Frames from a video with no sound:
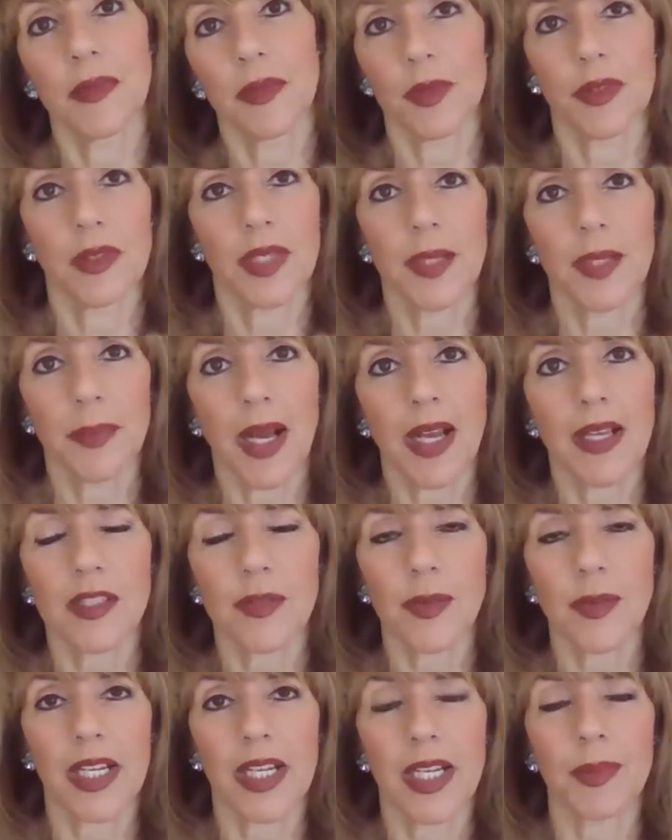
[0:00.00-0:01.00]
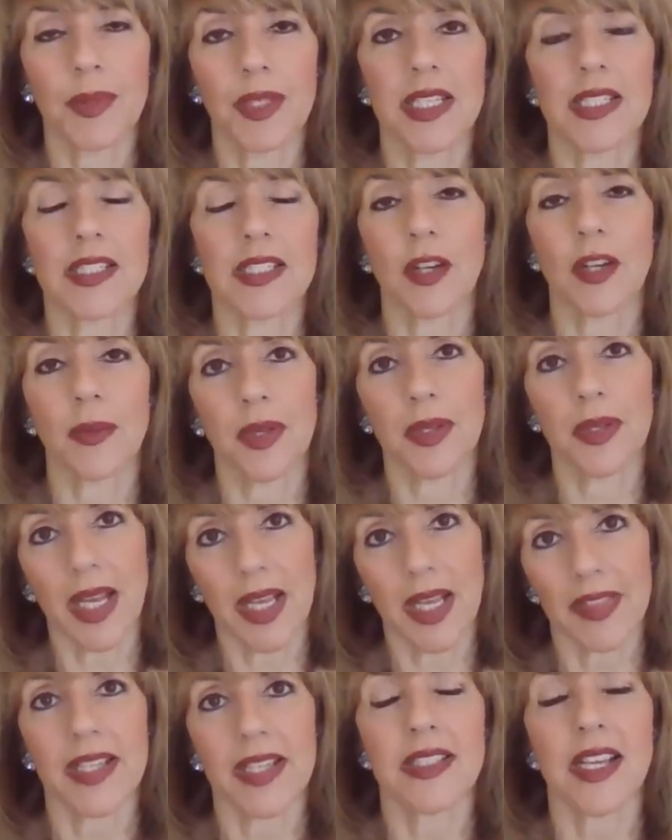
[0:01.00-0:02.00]
well, he passed away a couple of years ago, but
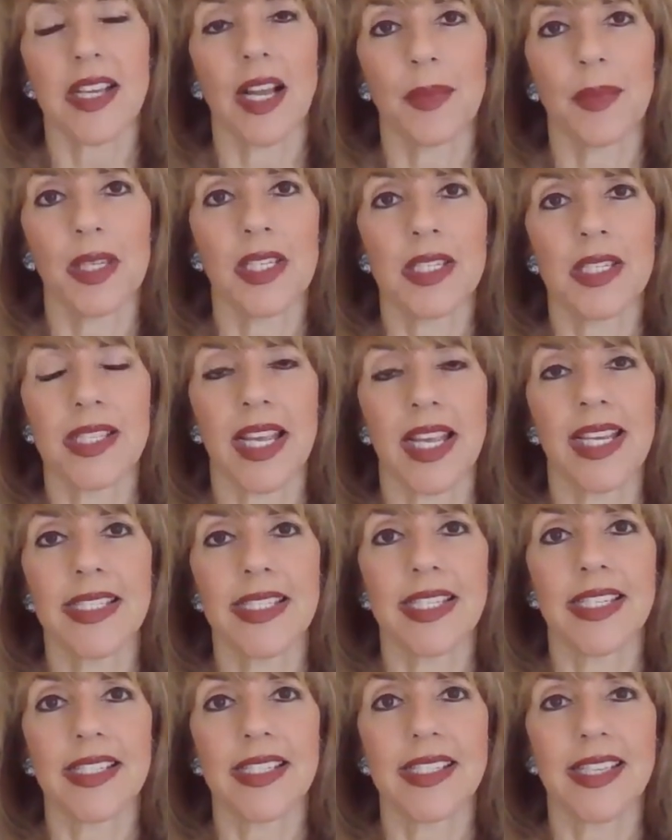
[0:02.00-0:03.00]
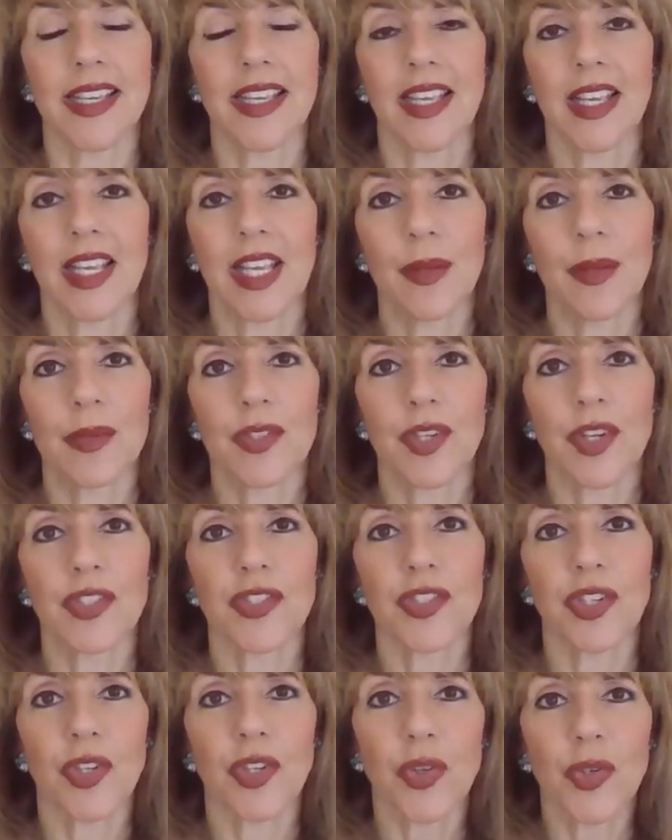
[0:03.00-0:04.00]
at that time in his 80s, he was
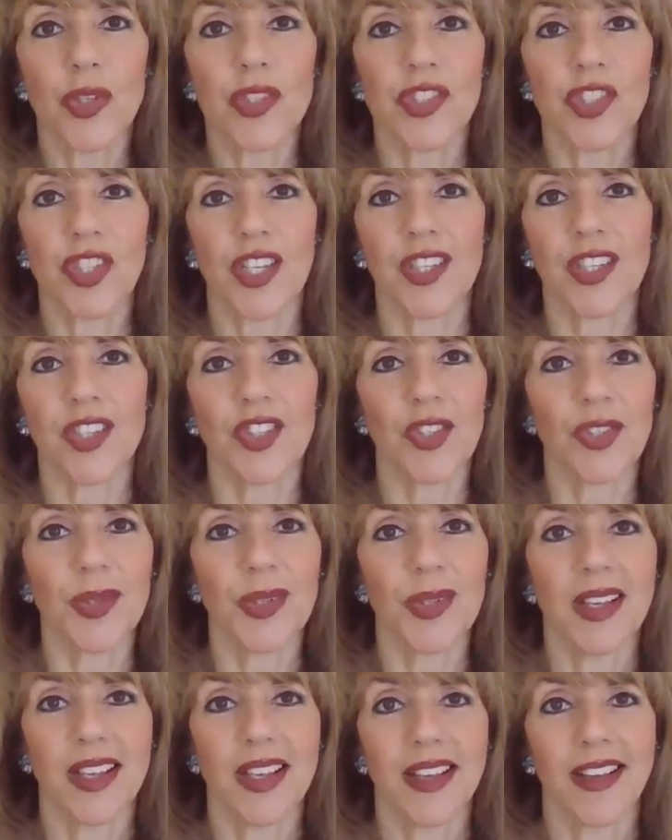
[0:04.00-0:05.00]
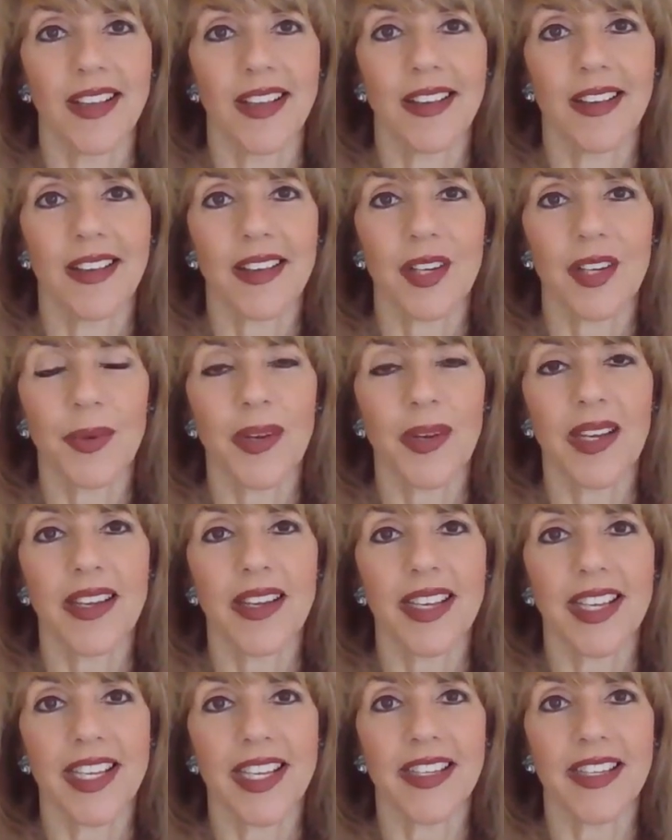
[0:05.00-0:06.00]
going to launch a new
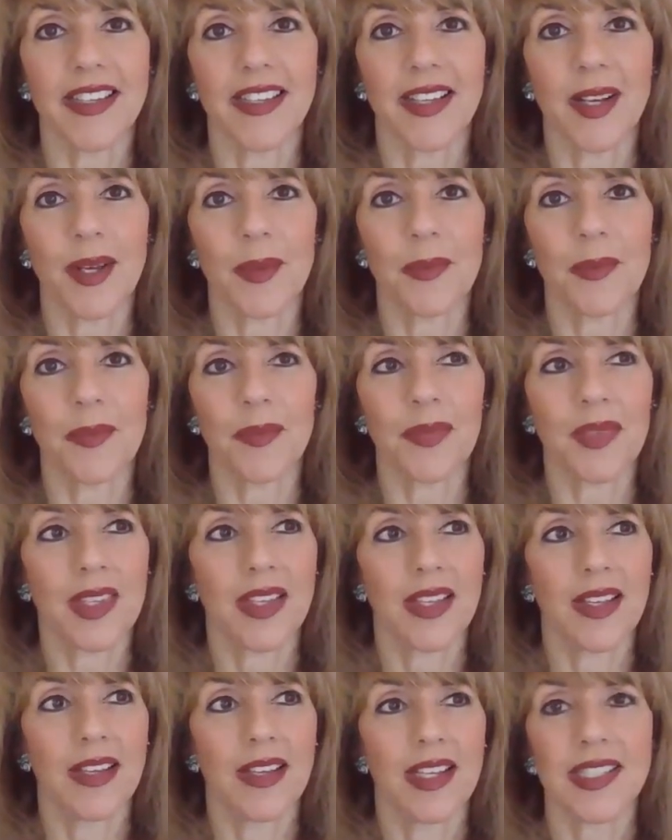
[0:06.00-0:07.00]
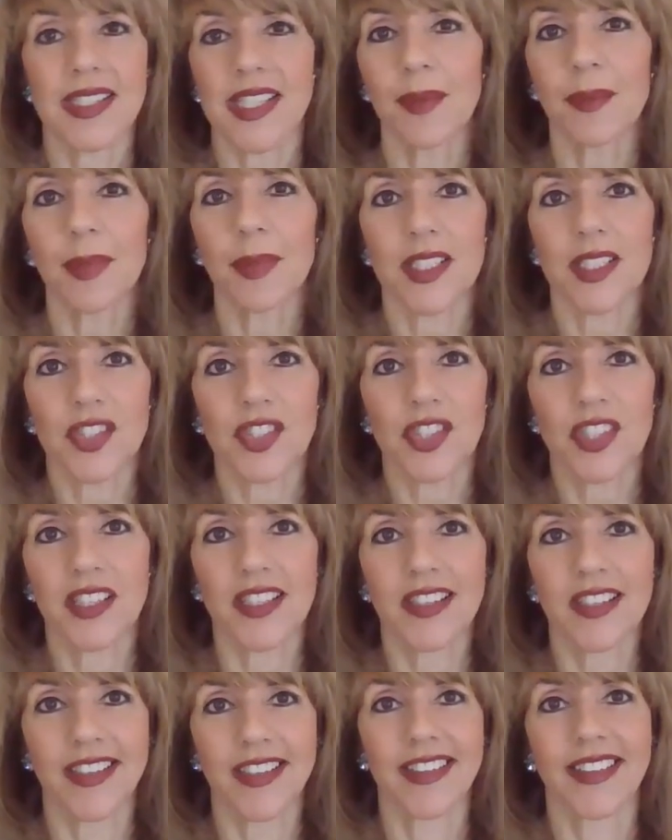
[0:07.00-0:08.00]
career in assemblage,
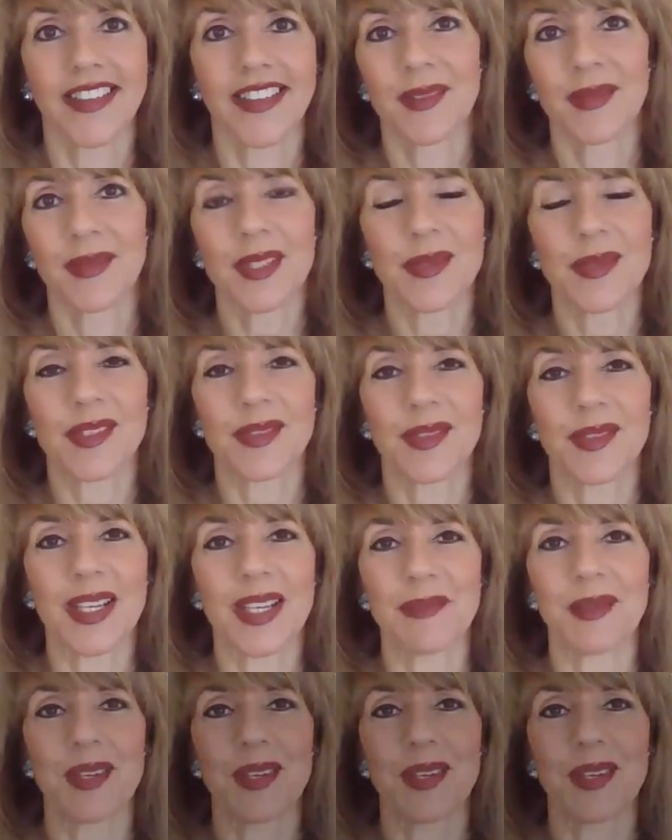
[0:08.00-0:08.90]
which was really